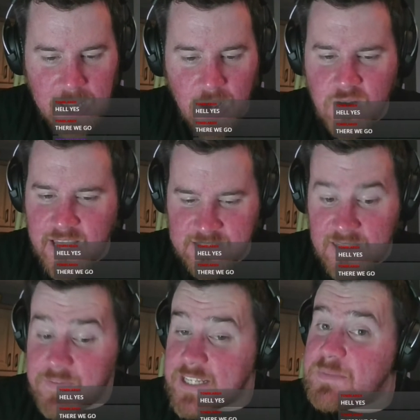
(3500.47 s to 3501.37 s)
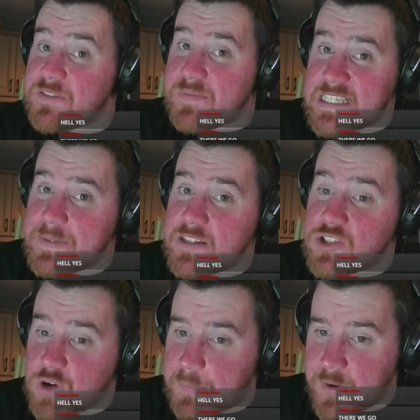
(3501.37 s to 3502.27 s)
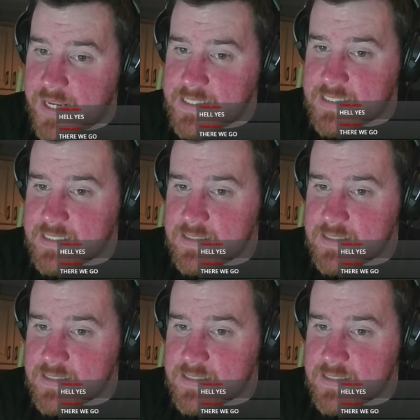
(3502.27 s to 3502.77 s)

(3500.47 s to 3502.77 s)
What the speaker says: Okay, so they've got some information about the drop rates.